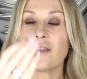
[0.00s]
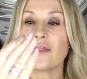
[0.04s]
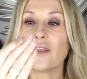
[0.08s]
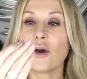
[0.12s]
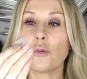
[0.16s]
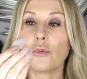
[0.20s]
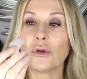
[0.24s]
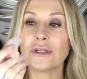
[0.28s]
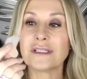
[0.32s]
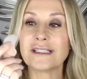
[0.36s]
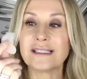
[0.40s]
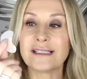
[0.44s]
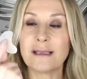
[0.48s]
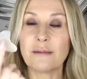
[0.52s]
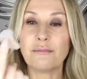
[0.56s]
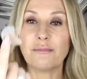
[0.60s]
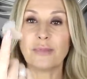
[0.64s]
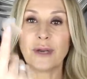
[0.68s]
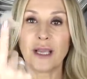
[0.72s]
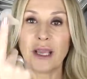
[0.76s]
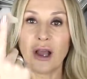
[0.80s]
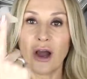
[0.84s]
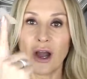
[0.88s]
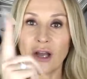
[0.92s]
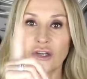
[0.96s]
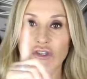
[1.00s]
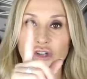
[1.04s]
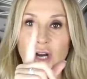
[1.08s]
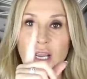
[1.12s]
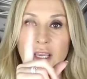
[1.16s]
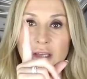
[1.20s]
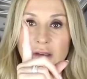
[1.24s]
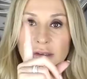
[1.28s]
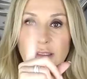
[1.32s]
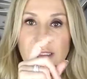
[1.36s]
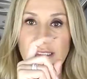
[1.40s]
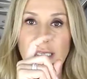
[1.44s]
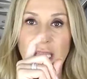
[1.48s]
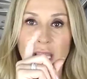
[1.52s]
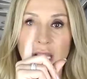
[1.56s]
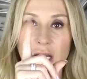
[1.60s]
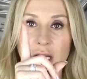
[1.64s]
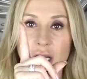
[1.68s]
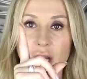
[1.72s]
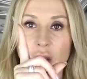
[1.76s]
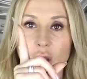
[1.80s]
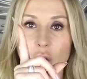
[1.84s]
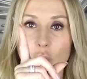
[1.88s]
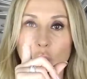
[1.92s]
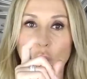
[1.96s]
that will simply hydrate your
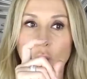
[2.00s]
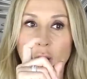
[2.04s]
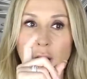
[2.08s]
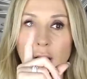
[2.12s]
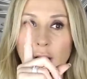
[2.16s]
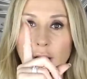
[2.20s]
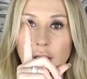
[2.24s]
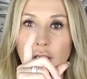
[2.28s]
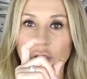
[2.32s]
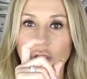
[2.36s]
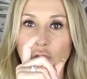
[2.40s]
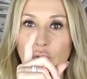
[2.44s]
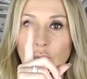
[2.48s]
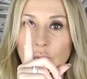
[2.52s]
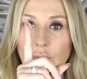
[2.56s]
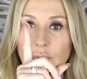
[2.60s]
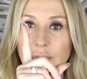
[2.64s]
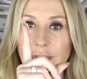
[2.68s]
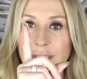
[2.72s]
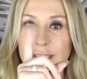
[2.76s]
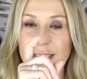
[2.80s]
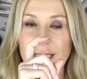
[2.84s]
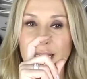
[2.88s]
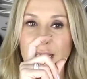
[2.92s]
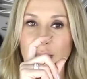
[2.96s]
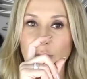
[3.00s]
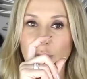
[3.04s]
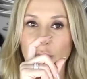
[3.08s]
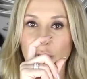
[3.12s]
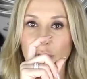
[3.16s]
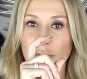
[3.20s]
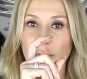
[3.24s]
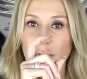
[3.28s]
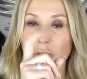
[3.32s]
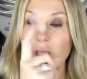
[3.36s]
skin while you sleep.